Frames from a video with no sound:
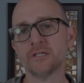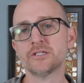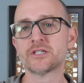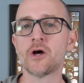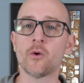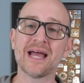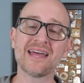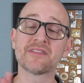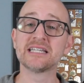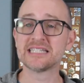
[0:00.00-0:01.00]
So,
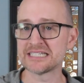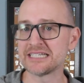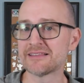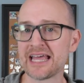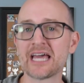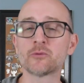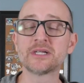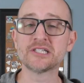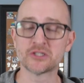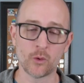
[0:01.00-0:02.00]
at the Disneyland
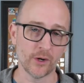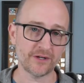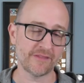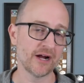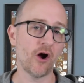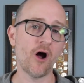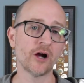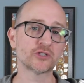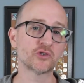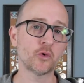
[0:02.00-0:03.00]
Resort, there
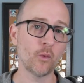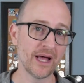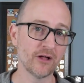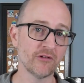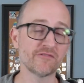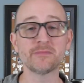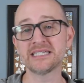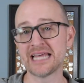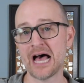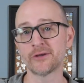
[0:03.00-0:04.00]
are 12
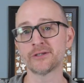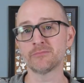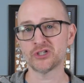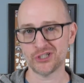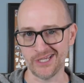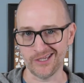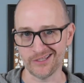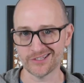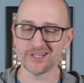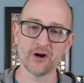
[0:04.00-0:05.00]
medallion
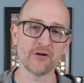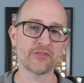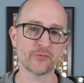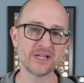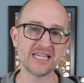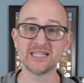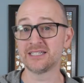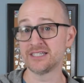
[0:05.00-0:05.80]
machines. There are three in